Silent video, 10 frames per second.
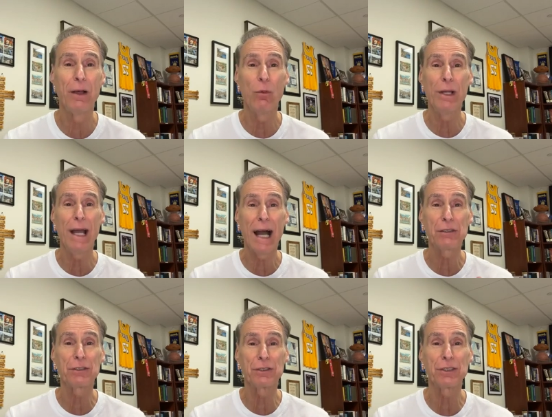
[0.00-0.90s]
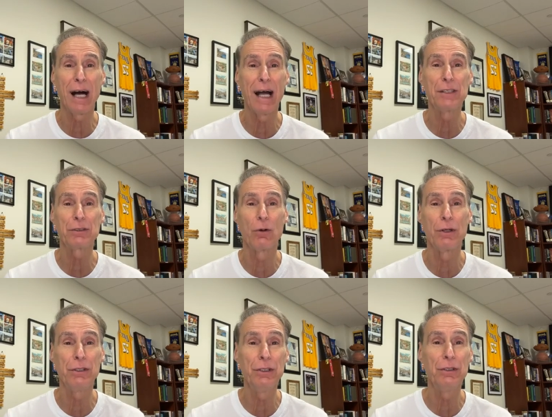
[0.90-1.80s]
that we exercise
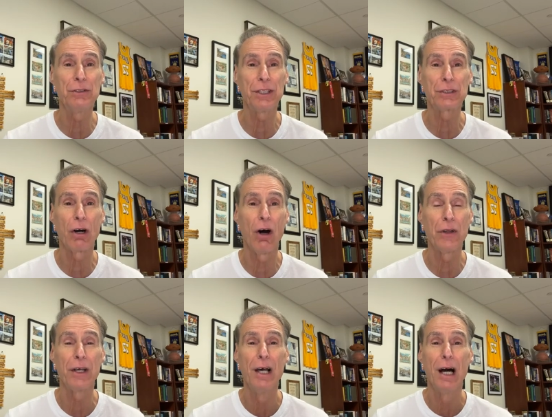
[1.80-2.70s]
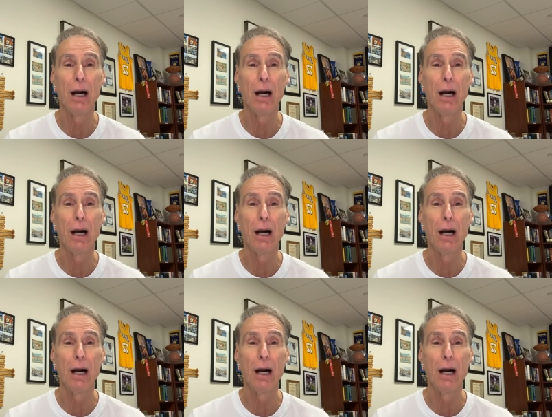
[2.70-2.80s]
or use is called